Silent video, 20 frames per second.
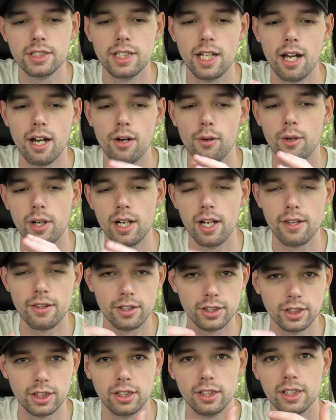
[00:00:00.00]
Now they're
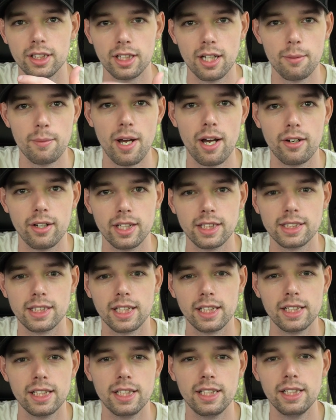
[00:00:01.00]
starting to come out as
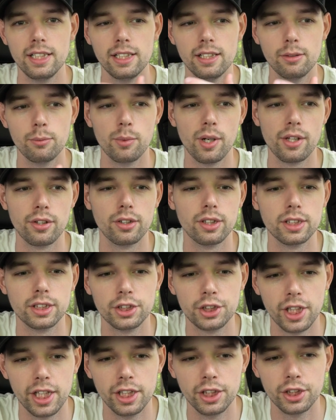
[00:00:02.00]
like the heat and weather is
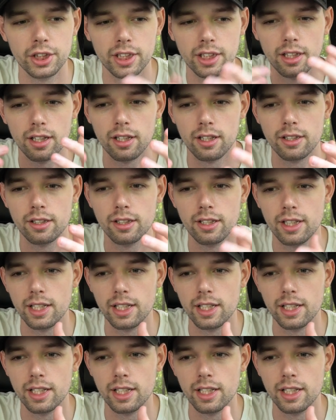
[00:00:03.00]
changing on